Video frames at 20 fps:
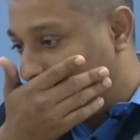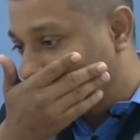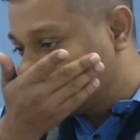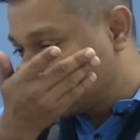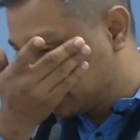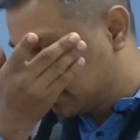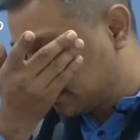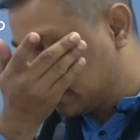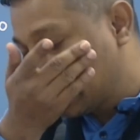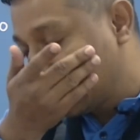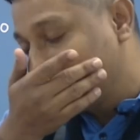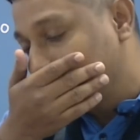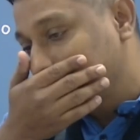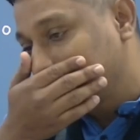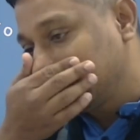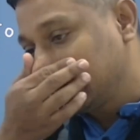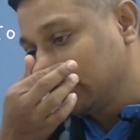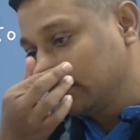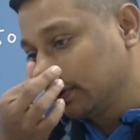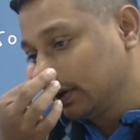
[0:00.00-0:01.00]
Why
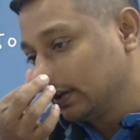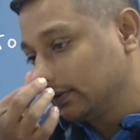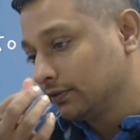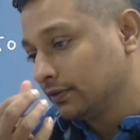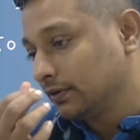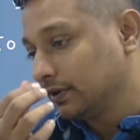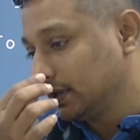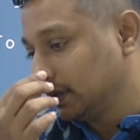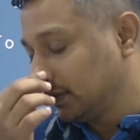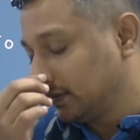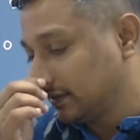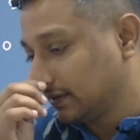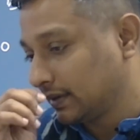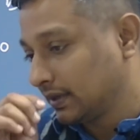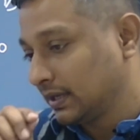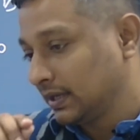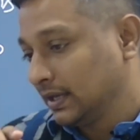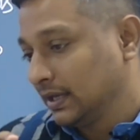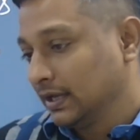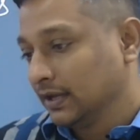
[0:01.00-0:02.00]
am I doing so is
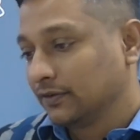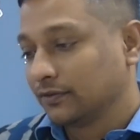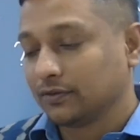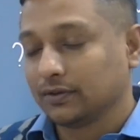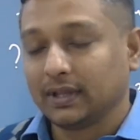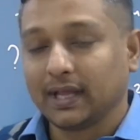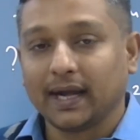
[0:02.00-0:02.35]
so